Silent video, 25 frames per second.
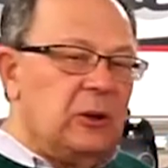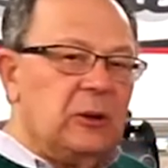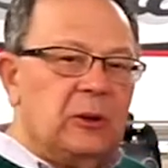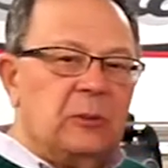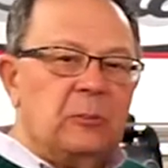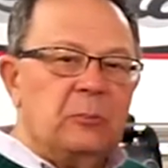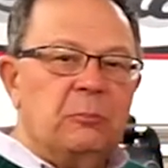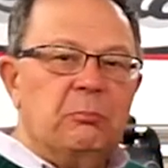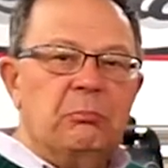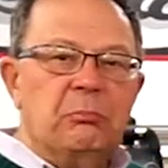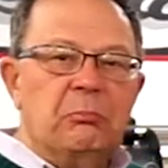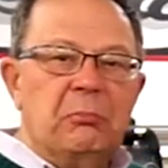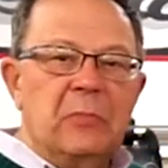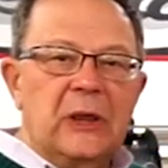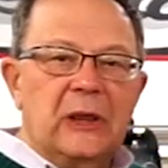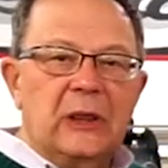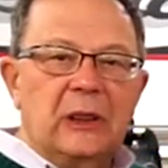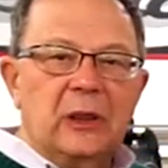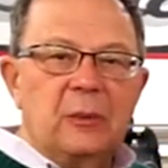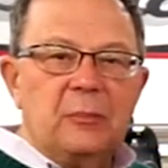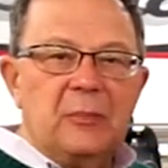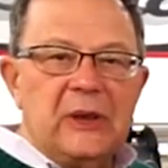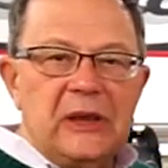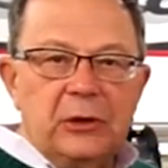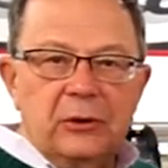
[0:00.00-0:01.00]

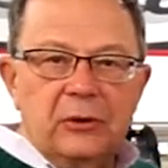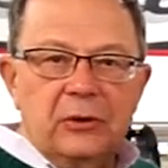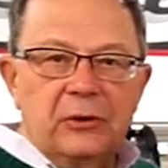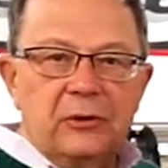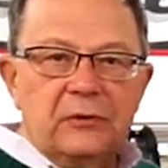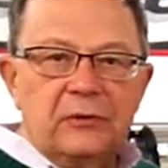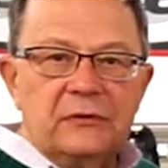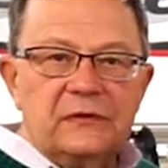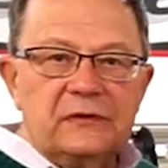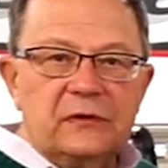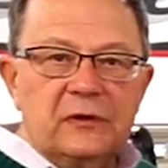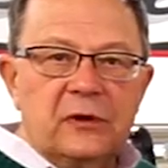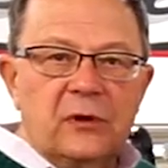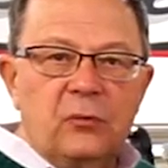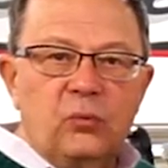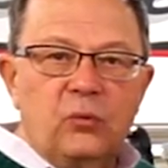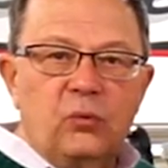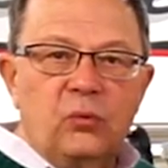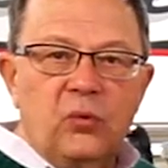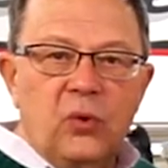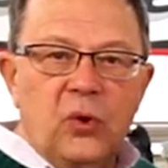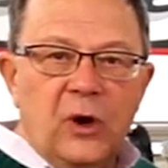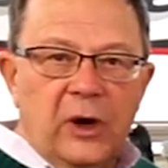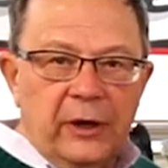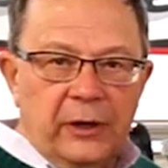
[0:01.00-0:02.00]
millimeters of
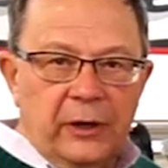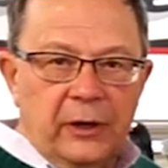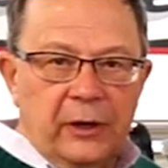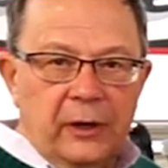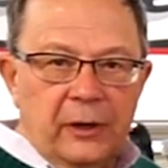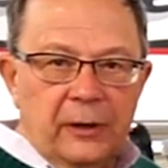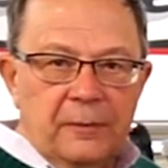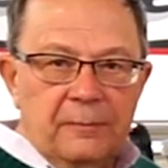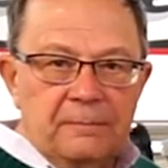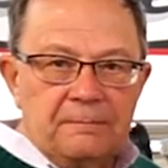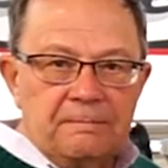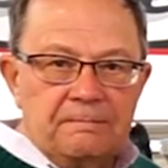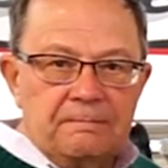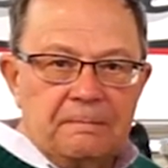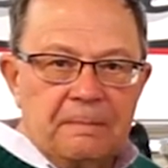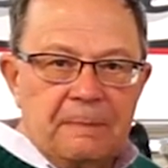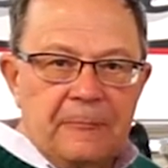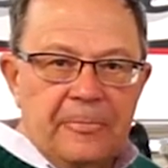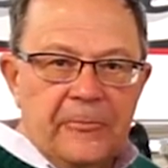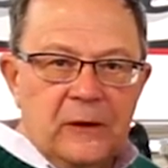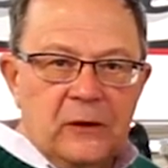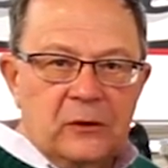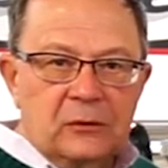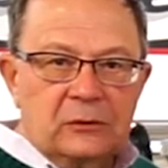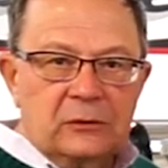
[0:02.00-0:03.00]
water.
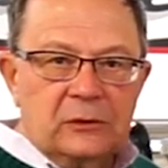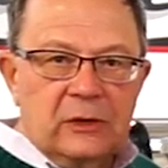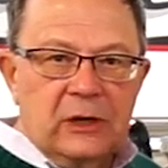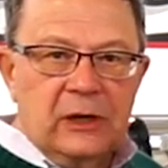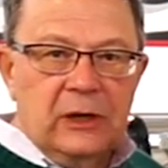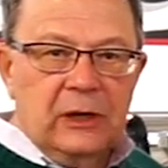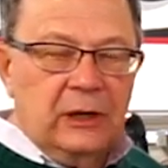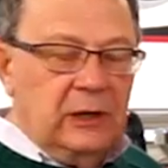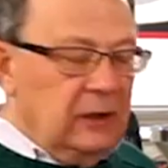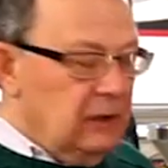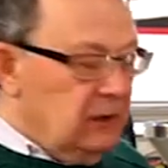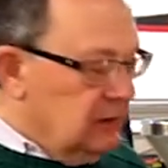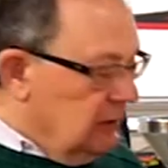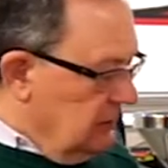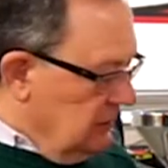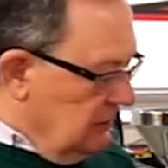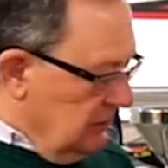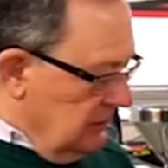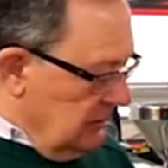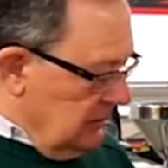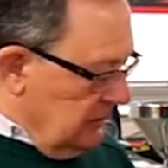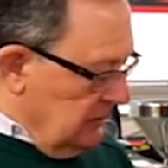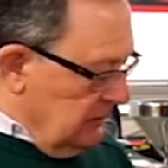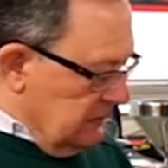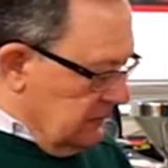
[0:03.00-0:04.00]
Okay?
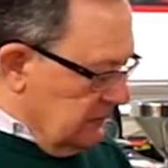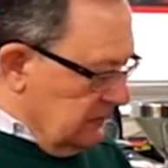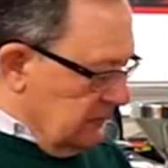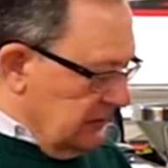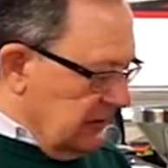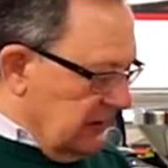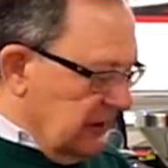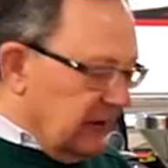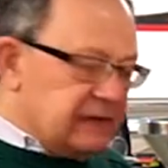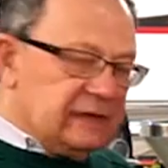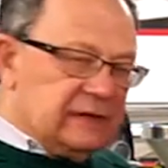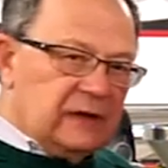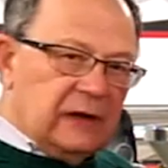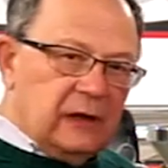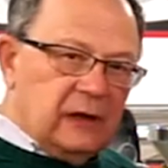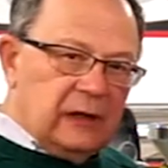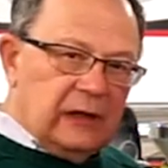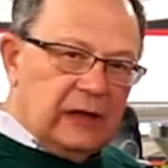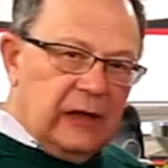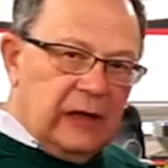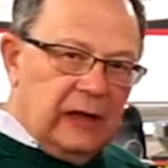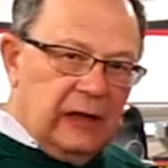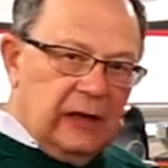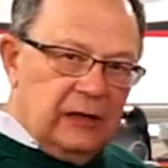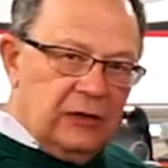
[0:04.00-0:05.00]
So that's our
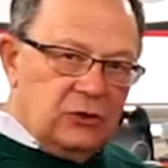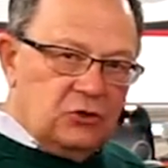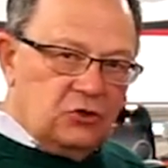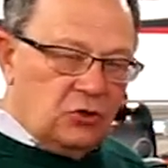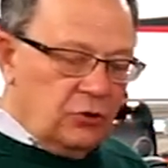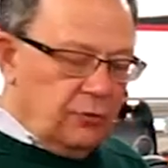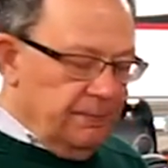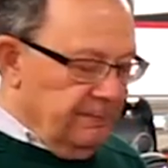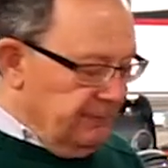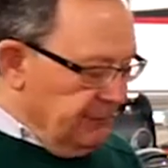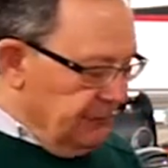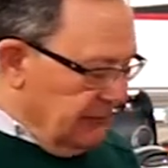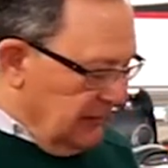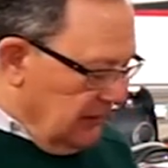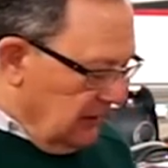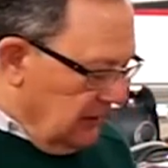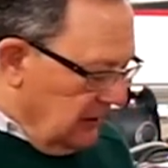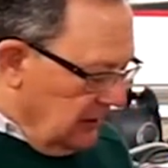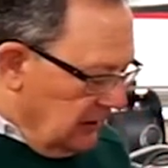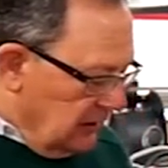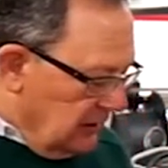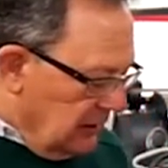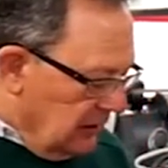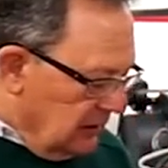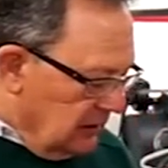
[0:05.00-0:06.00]
gauge.
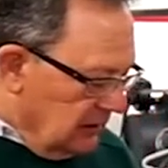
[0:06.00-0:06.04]
Our